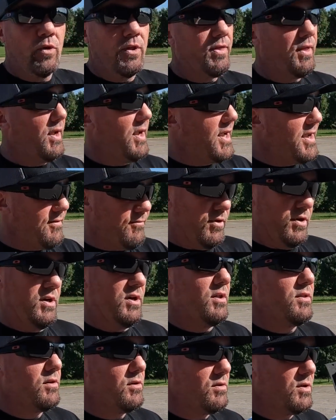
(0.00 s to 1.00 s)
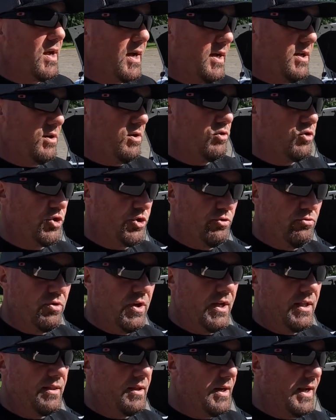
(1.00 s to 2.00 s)
with every other dyno
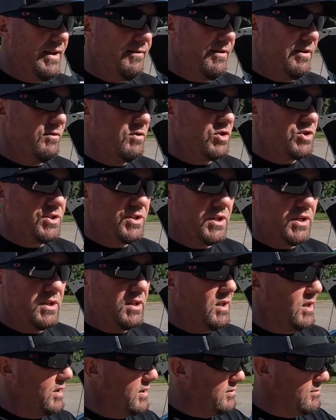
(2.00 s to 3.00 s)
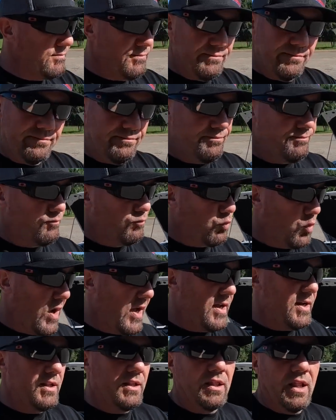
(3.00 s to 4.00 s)
shootout that I've ever seen, like
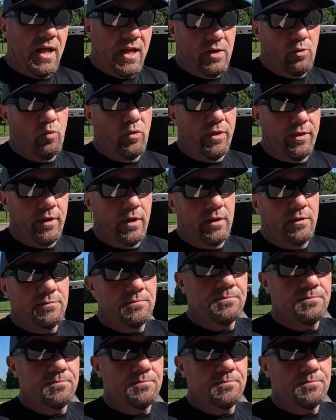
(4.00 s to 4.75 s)
right in line with it.